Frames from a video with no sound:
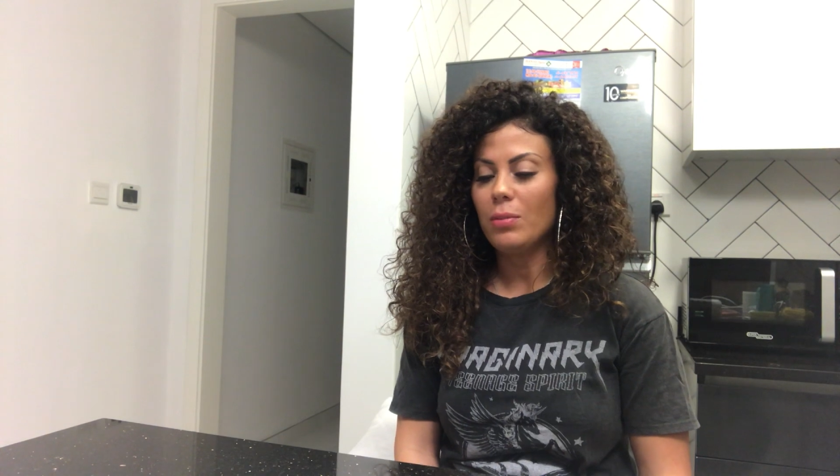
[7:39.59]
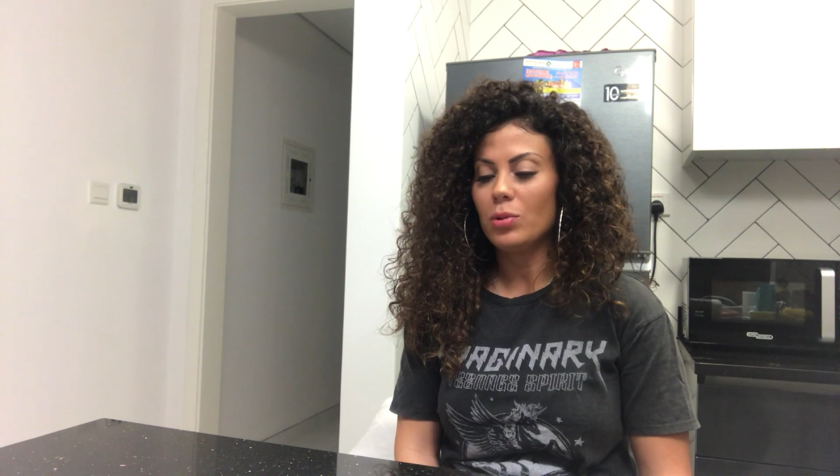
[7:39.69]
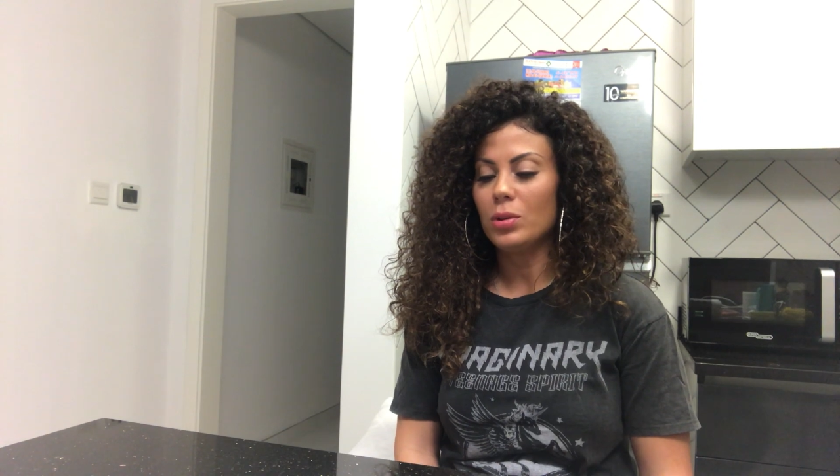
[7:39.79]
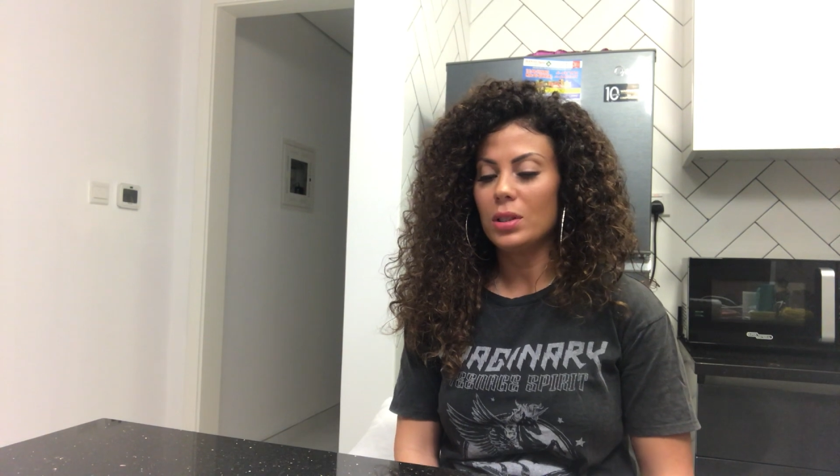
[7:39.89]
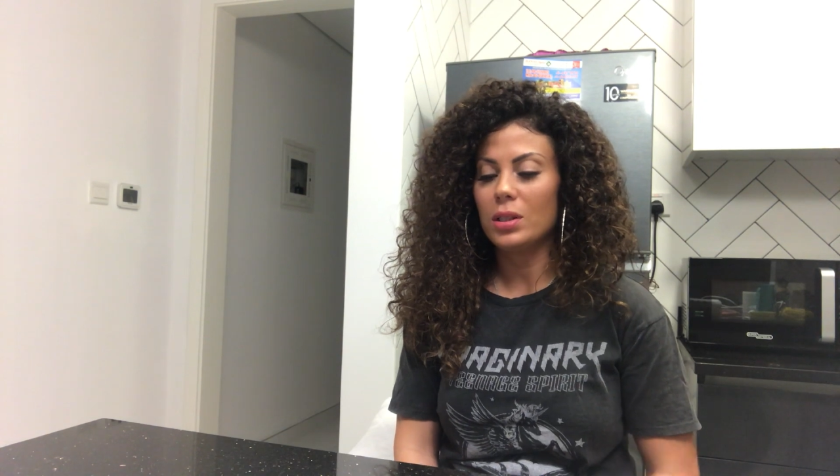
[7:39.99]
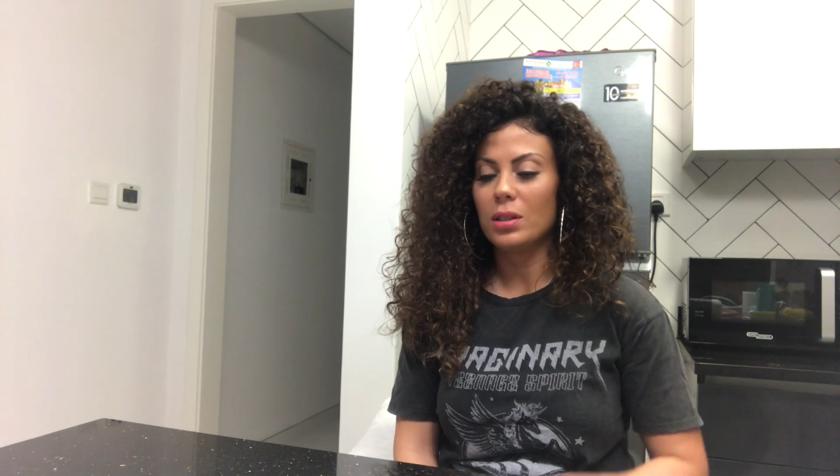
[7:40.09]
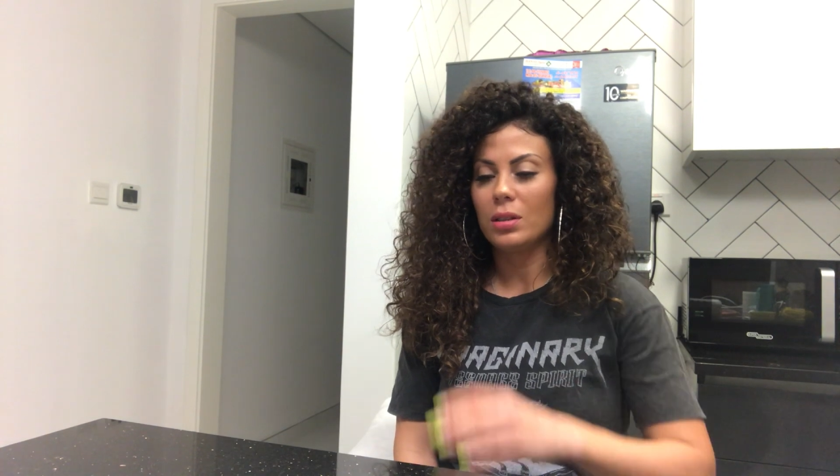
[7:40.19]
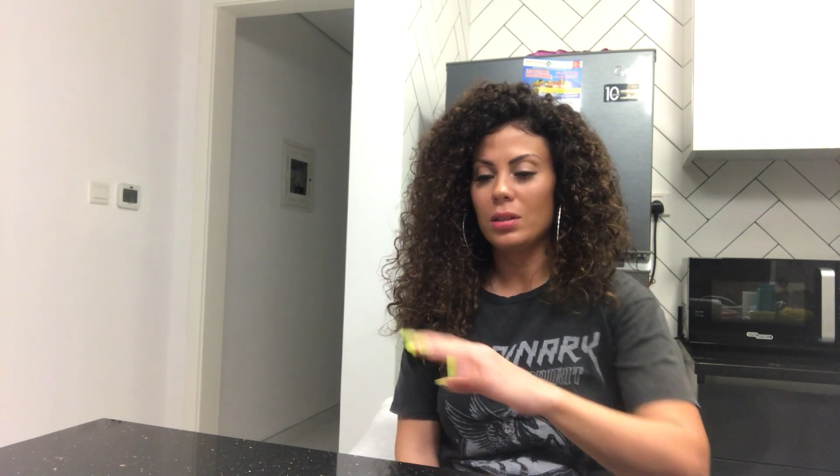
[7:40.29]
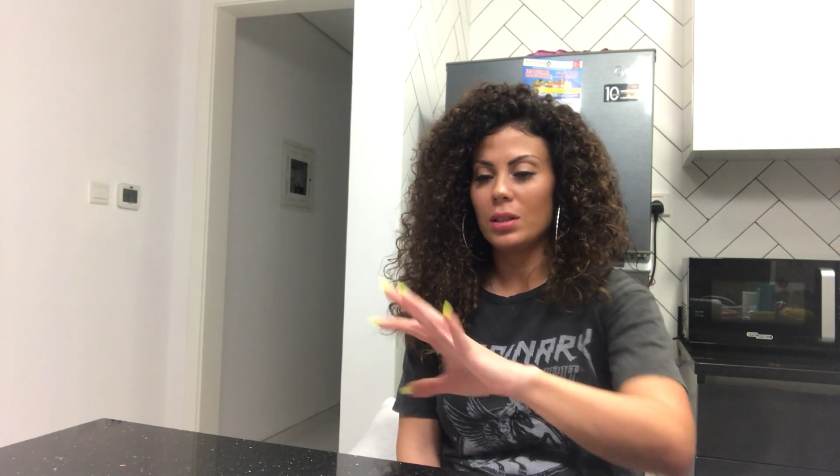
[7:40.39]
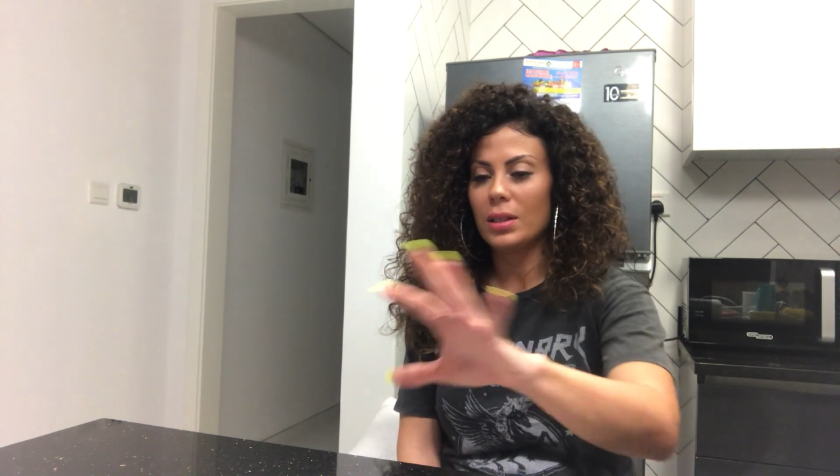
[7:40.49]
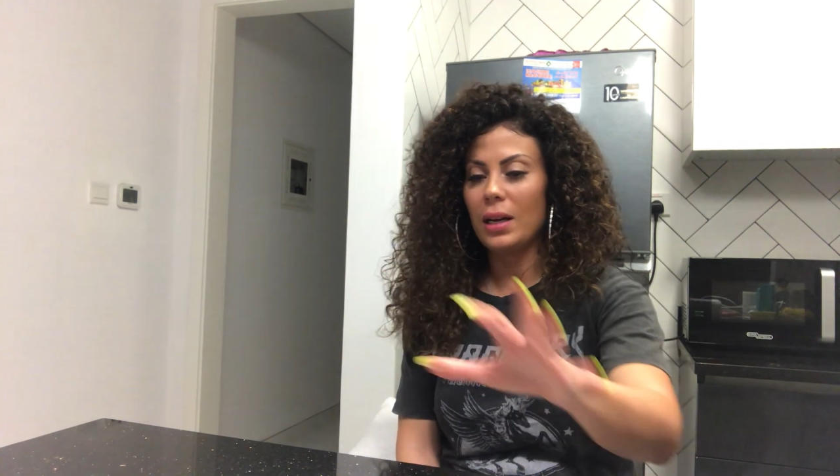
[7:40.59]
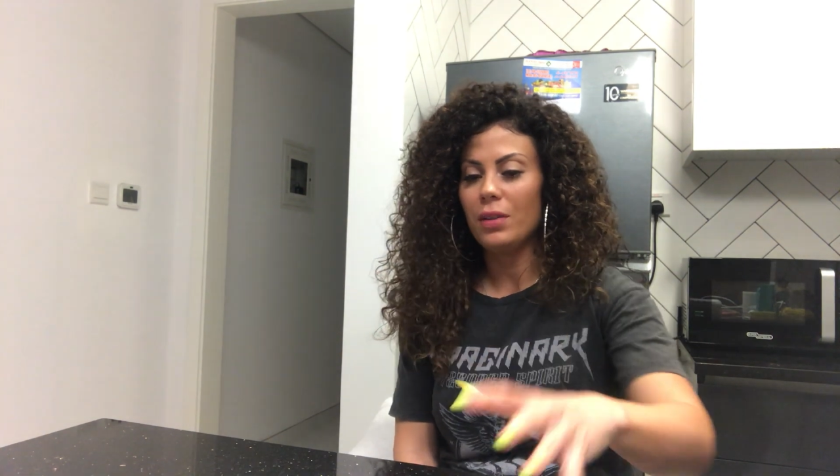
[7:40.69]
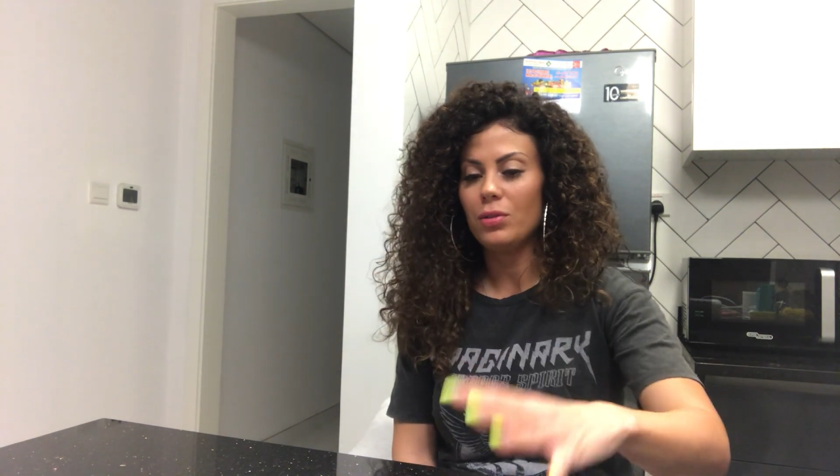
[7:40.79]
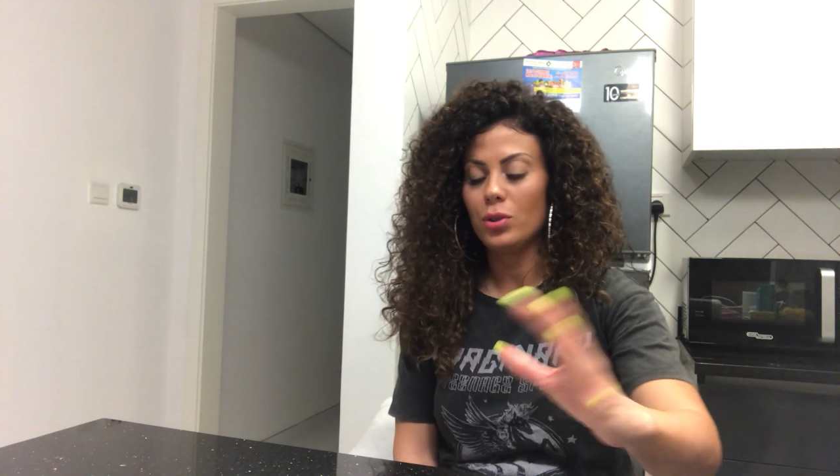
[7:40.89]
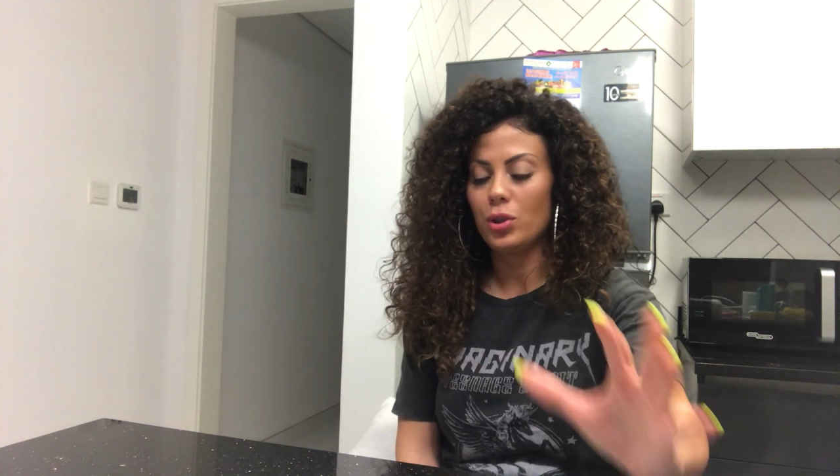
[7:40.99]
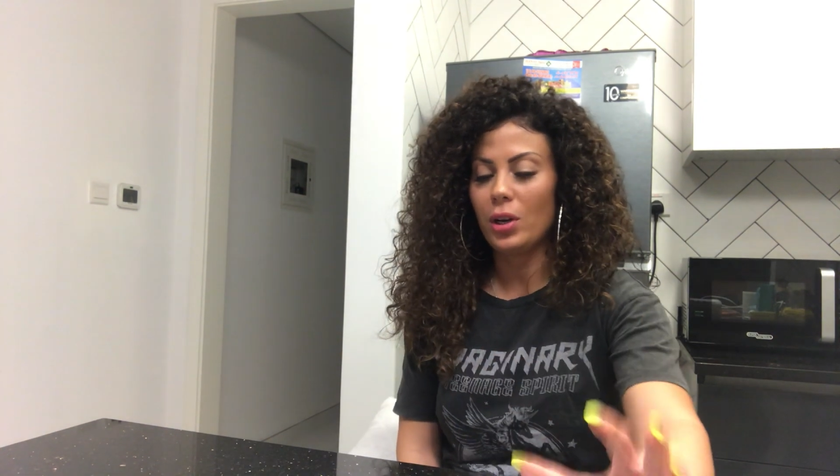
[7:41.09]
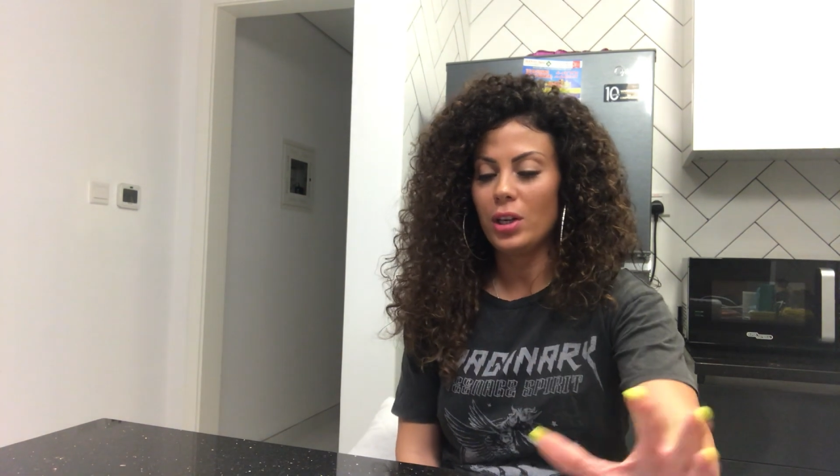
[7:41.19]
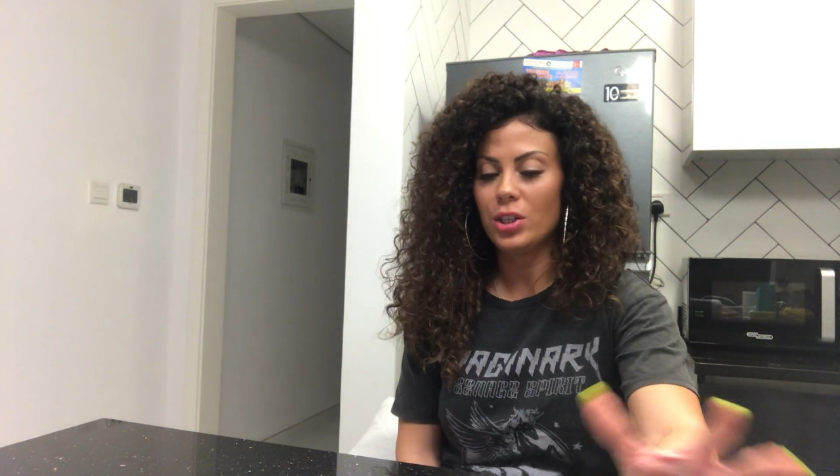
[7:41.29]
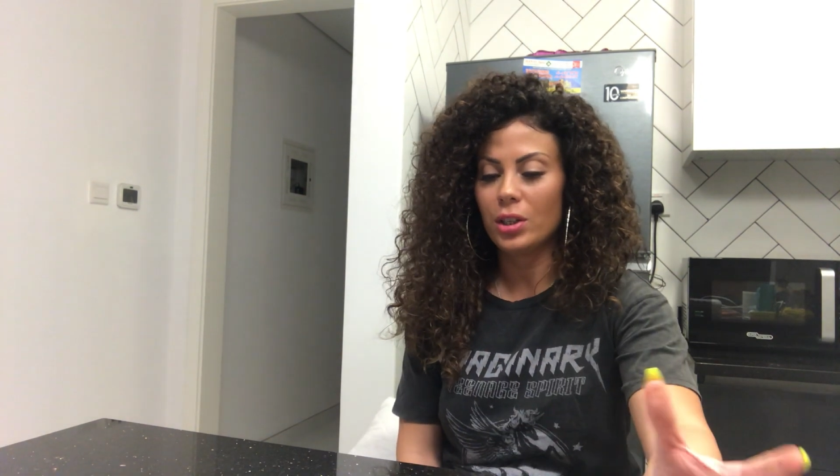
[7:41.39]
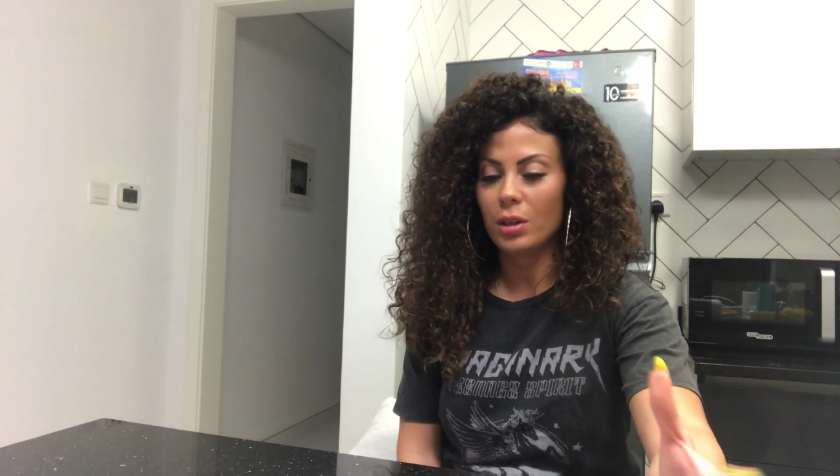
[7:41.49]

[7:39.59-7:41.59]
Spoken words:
to this kind of situation